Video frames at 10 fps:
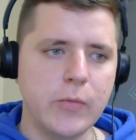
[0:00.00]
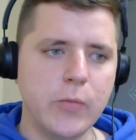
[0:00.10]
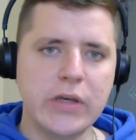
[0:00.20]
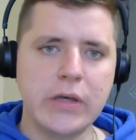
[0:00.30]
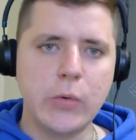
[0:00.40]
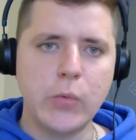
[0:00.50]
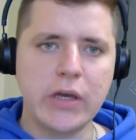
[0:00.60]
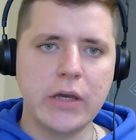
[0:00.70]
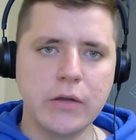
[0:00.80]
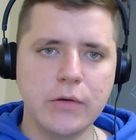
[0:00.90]
we
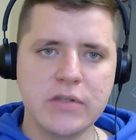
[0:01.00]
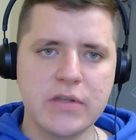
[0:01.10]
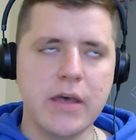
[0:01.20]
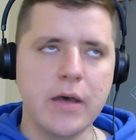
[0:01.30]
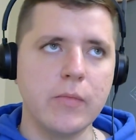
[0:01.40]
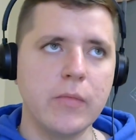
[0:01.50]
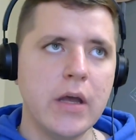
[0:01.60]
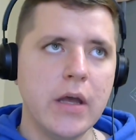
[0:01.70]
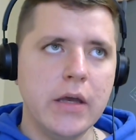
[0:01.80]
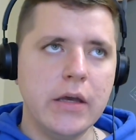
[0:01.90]
can use them
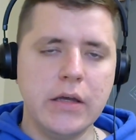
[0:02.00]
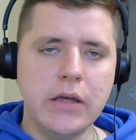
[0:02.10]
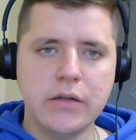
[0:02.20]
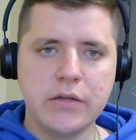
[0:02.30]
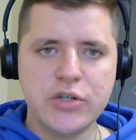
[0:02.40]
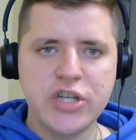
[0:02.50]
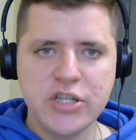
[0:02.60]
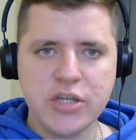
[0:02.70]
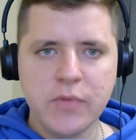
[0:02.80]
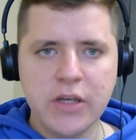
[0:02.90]

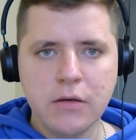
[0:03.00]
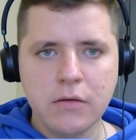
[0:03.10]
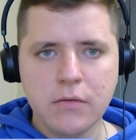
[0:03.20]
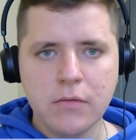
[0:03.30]
interchangeably.